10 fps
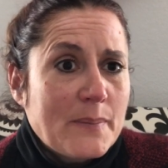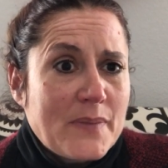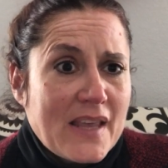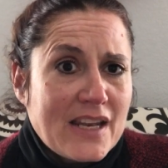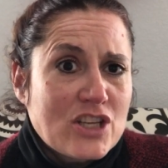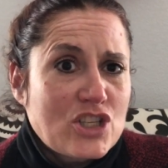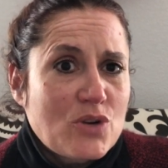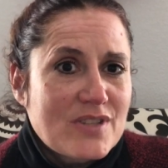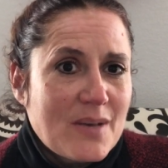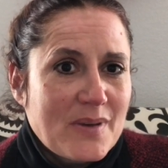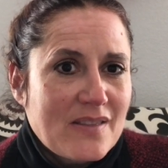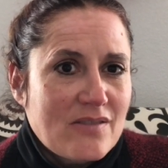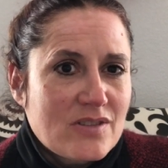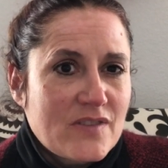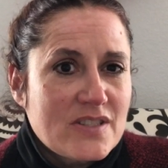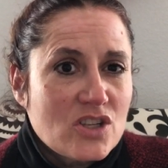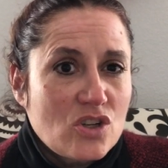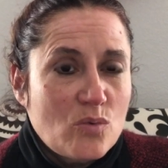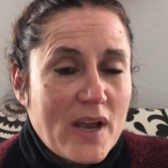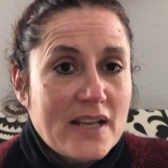that it shows up in those
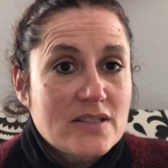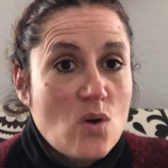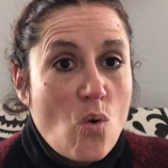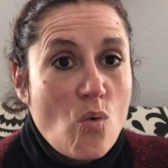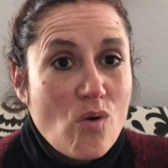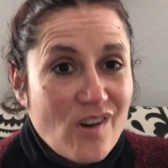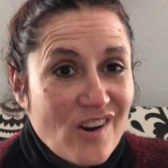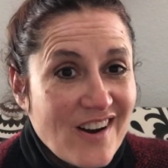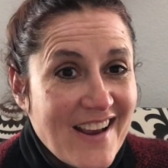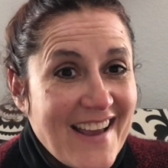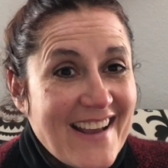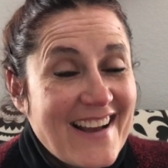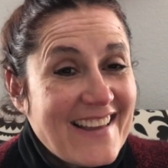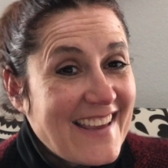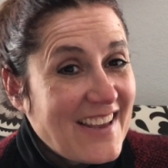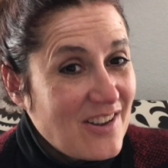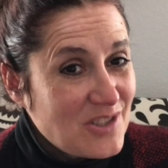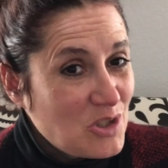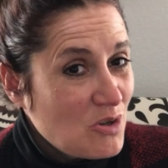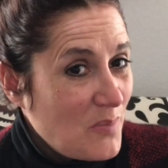physical ways, or they can
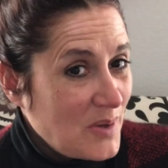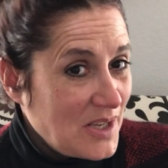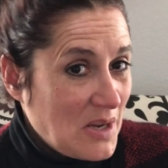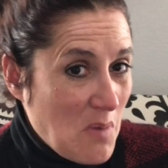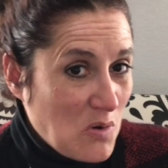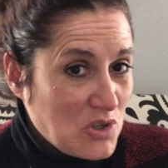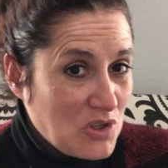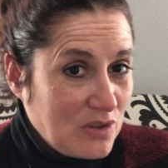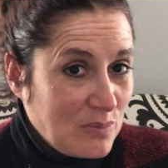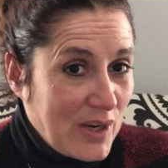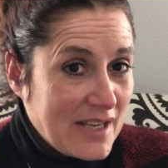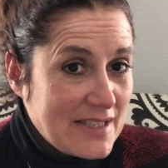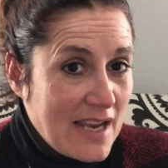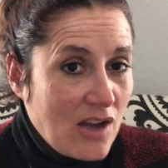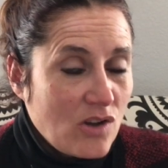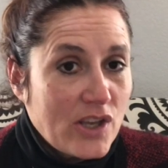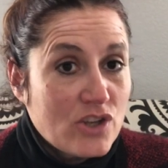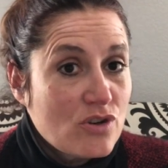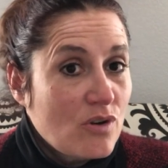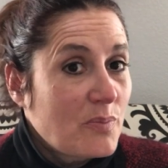also show up in an emotional breakdown. They can
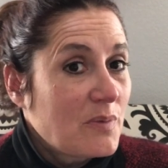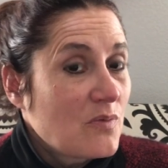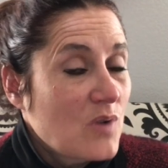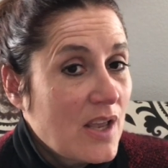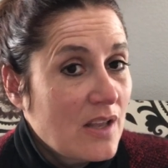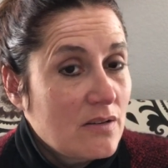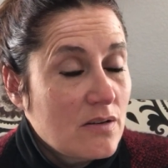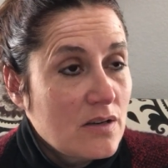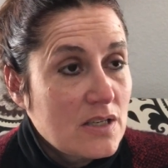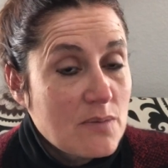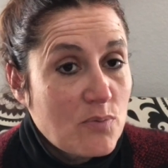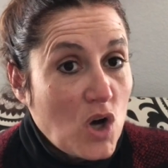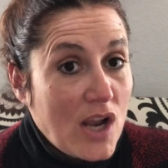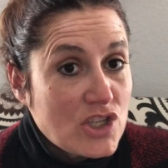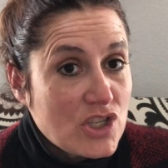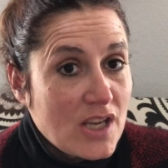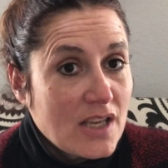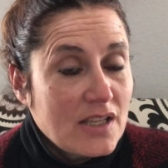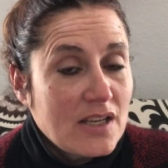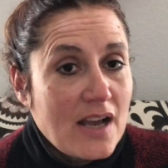show up in
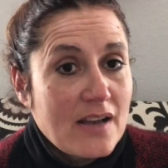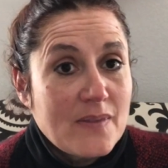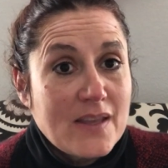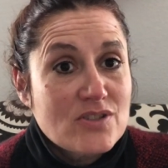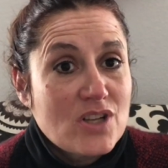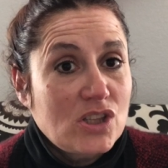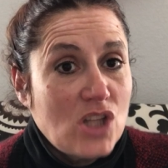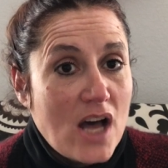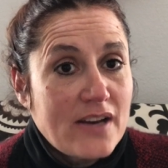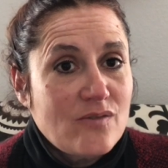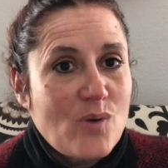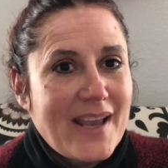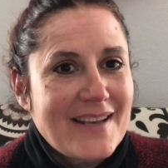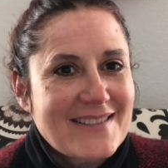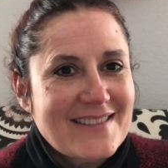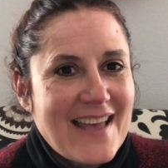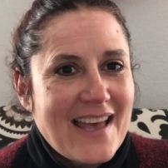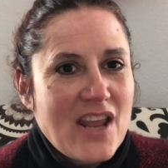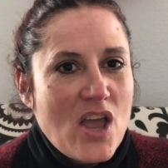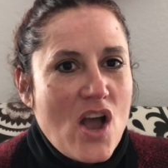depression. There's a lot of ways
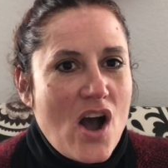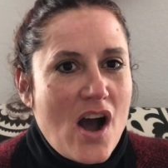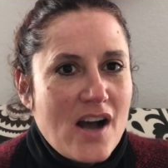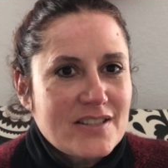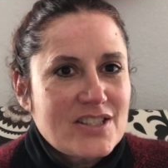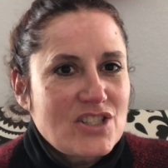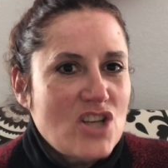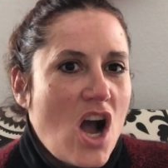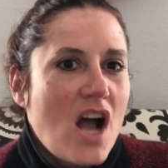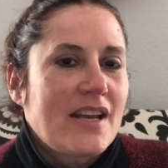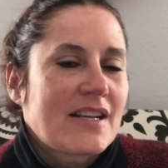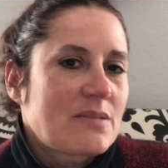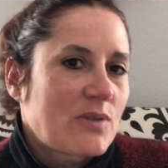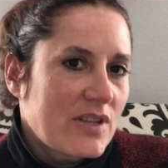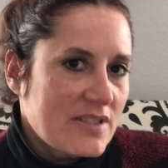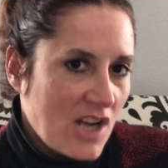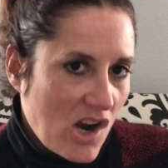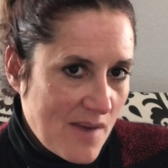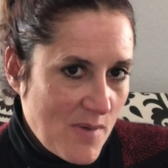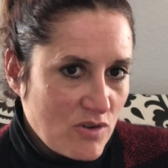that us not experiencing
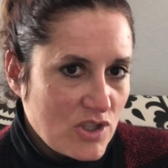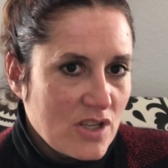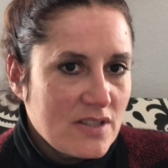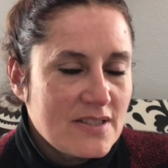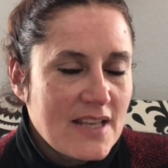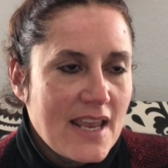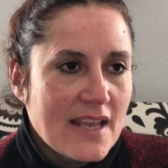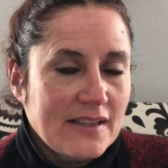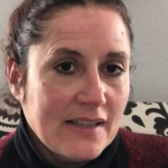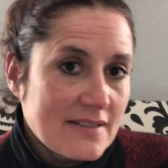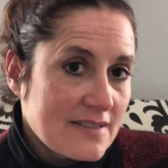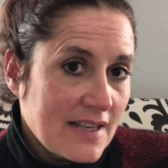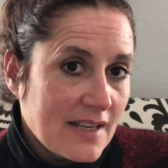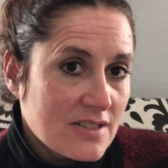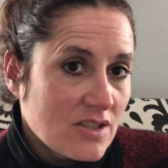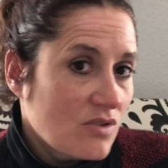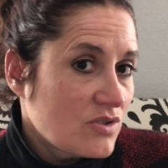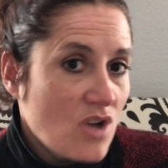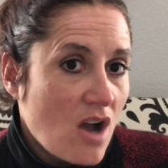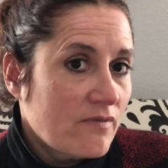our emotions and listening to
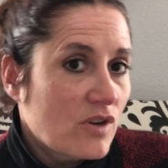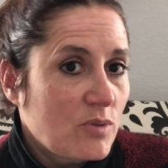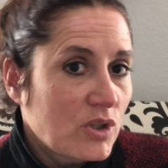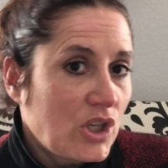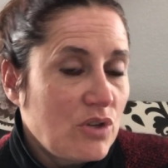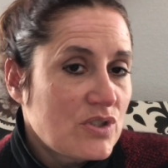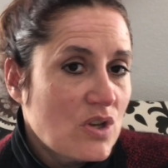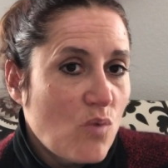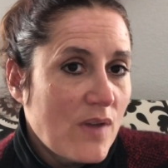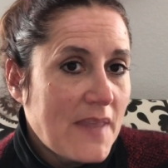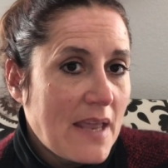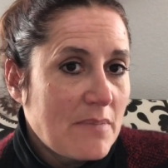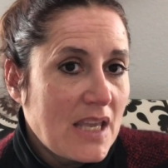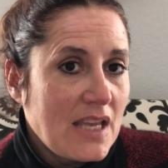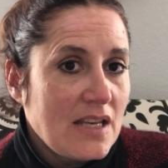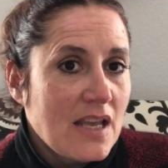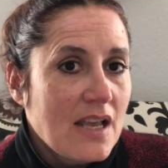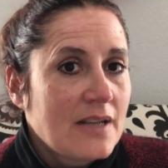those nonverbal cues and what they mean